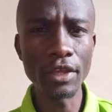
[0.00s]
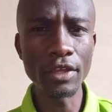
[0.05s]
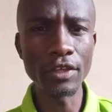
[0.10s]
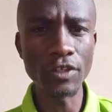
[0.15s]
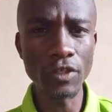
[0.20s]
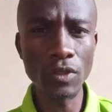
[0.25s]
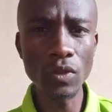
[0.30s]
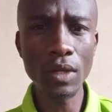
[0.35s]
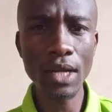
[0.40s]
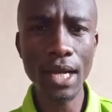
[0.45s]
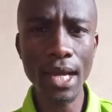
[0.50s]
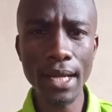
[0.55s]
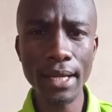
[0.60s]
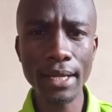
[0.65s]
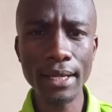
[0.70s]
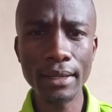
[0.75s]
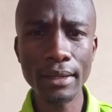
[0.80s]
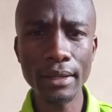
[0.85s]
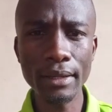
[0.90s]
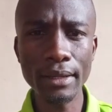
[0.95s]
You
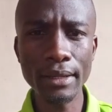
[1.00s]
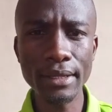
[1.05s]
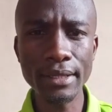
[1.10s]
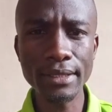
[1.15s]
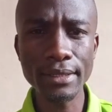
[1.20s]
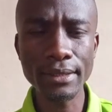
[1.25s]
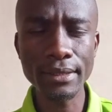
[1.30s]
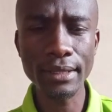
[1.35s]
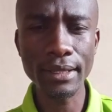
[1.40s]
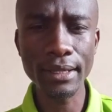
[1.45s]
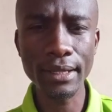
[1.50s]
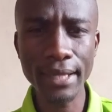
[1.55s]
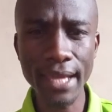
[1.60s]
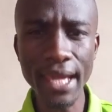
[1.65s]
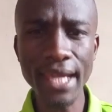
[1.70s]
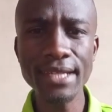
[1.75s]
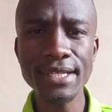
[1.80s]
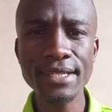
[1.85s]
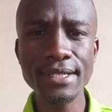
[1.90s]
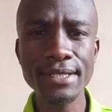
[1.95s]
can
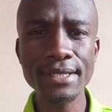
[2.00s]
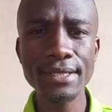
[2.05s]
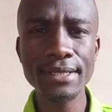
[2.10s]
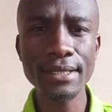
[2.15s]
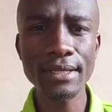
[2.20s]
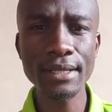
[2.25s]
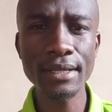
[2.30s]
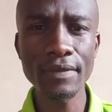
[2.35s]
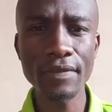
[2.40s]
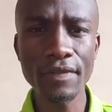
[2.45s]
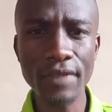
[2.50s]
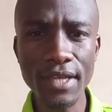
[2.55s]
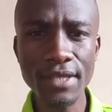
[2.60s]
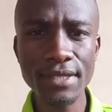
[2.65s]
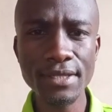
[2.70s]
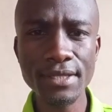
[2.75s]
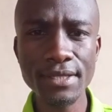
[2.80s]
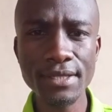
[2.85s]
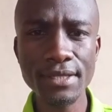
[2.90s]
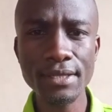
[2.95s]
get
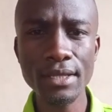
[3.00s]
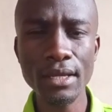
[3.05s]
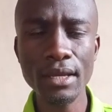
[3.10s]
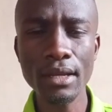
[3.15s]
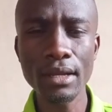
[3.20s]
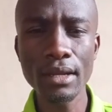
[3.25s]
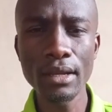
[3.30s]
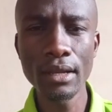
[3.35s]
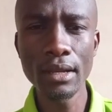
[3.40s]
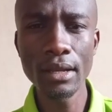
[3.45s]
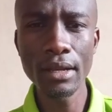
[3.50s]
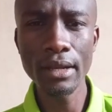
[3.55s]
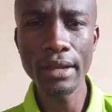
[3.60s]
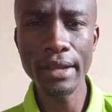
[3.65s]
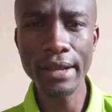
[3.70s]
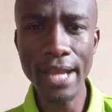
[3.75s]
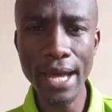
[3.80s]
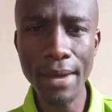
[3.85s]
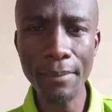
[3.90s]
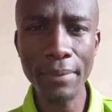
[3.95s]
this
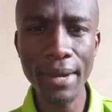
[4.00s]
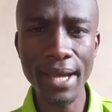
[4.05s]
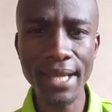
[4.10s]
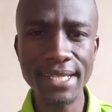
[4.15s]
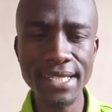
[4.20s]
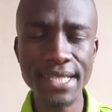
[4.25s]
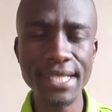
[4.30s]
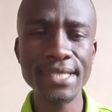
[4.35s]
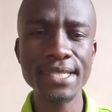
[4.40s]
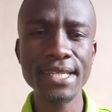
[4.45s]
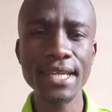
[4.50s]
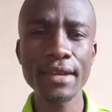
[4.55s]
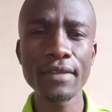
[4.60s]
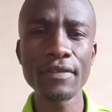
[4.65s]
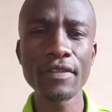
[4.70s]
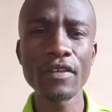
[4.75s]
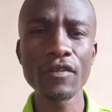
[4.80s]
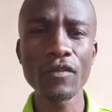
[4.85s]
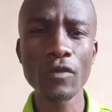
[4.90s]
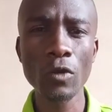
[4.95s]
number tested
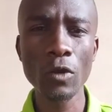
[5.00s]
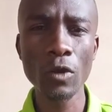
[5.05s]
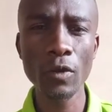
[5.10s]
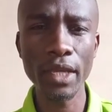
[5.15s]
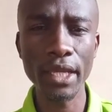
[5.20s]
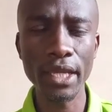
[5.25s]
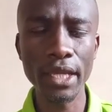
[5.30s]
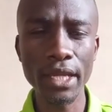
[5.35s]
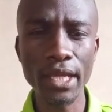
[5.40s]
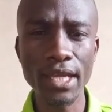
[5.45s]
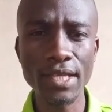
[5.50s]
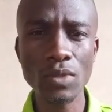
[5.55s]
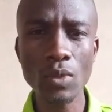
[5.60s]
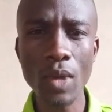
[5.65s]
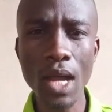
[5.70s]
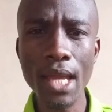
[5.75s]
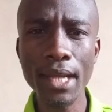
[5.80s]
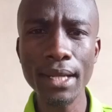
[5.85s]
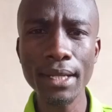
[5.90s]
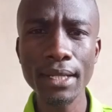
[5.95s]
in the following areas.
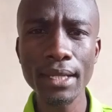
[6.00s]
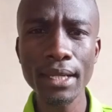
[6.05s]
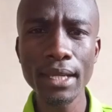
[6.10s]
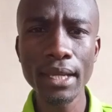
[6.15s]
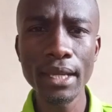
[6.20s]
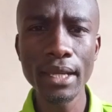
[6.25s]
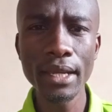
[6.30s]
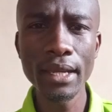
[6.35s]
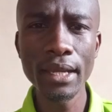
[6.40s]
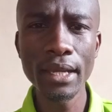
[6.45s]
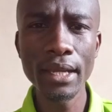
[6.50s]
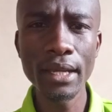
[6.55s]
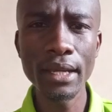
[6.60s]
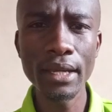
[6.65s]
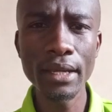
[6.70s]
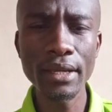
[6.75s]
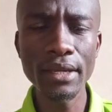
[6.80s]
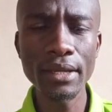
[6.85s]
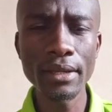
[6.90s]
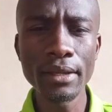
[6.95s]
1,
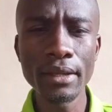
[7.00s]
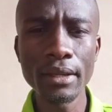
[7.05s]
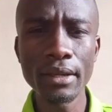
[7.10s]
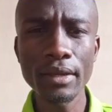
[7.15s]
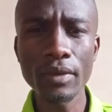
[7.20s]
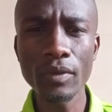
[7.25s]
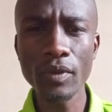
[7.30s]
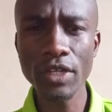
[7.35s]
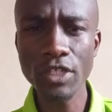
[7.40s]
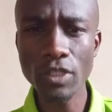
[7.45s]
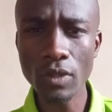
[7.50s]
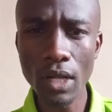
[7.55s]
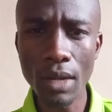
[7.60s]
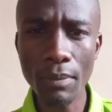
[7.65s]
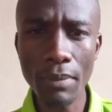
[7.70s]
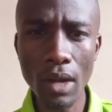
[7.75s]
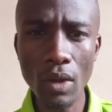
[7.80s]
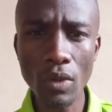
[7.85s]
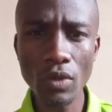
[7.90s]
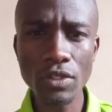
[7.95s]
we talk
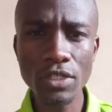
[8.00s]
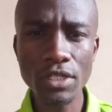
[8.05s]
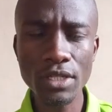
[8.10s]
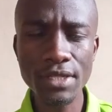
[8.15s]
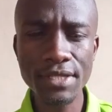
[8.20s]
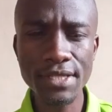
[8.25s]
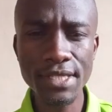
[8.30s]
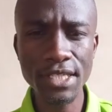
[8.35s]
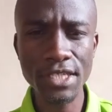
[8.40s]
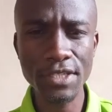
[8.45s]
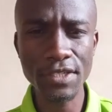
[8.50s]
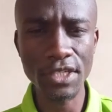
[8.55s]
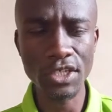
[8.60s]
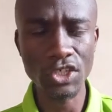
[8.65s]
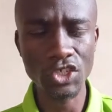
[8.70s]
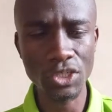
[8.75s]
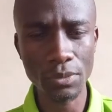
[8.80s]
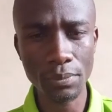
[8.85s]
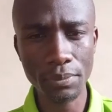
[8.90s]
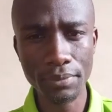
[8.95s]
about
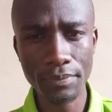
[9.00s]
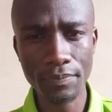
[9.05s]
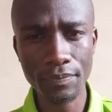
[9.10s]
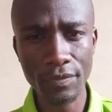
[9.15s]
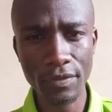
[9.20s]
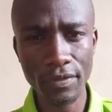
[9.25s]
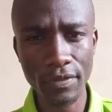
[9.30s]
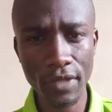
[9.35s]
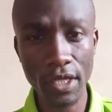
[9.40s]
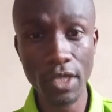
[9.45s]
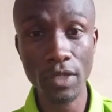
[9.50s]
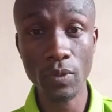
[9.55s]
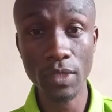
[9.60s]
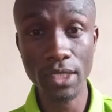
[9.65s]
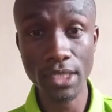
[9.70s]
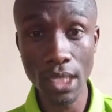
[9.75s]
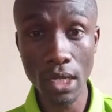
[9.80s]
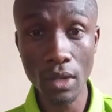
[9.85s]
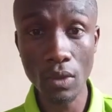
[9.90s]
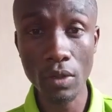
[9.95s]
citizenship that
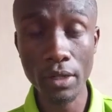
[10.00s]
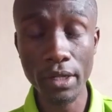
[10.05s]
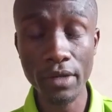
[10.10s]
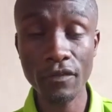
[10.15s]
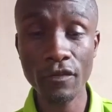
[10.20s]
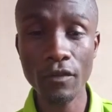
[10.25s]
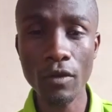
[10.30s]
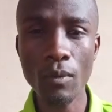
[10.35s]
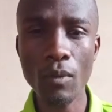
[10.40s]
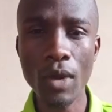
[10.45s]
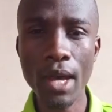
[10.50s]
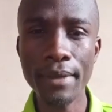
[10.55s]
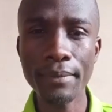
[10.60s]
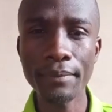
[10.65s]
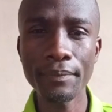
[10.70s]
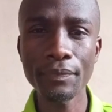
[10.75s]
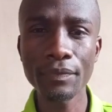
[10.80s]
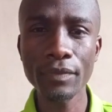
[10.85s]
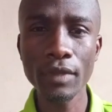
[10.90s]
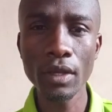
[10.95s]
we tackled in Form 1.
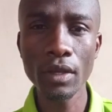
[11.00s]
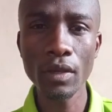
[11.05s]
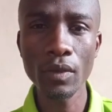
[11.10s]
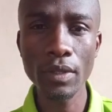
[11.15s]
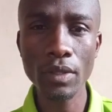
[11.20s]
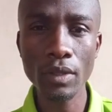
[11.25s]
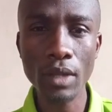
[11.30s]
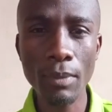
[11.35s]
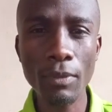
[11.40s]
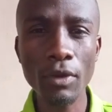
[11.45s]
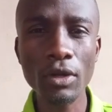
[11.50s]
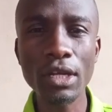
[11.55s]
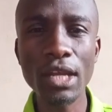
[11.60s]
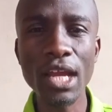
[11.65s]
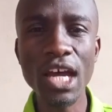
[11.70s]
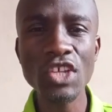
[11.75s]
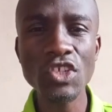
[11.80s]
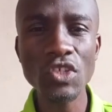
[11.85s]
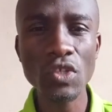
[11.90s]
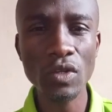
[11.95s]
We talk about
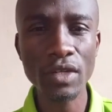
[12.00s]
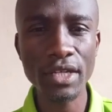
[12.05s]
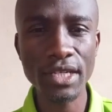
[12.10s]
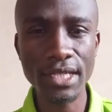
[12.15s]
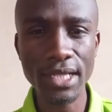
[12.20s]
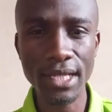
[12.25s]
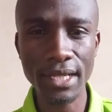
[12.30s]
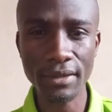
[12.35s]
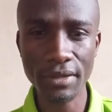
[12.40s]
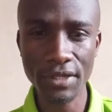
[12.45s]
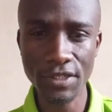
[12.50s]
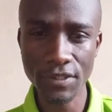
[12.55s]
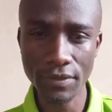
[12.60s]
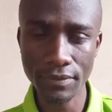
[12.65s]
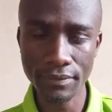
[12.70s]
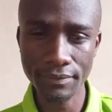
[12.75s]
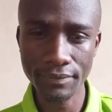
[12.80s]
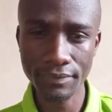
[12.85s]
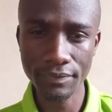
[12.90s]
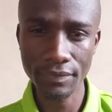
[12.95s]
national
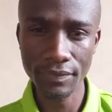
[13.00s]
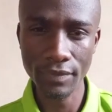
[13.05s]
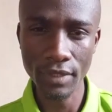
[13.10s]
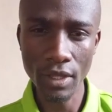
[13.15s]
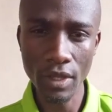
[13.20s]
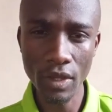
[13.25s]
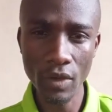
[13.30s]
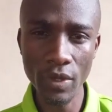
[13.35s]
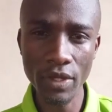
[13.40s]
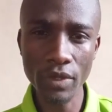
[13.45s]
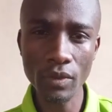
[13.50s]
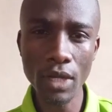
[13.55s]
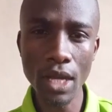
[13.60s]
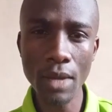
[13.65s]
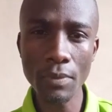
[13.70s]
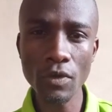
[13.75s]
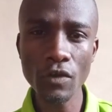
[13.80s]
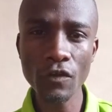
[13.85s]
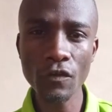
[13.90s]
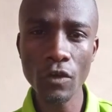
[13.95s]
integration. When you
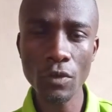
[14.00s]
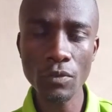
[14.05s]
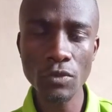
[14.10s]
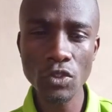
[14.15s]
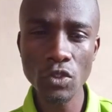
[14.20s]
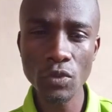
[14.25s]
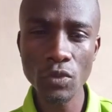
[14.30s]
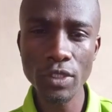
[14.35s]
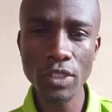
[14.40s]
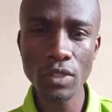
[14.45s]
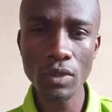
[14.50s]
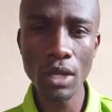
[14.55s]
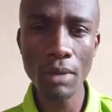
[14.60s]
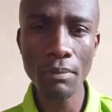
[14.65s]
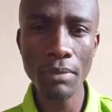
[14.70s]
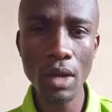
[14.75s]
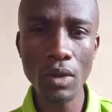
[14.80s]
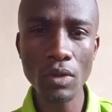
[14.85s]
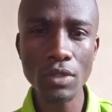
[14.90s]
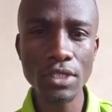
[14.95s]
come to Form 2, we talk
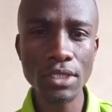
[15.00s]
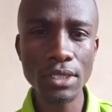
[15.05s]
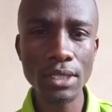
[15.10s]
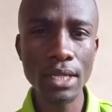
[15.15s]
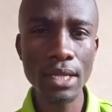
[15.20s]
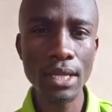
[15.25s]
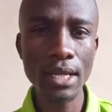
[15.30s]
about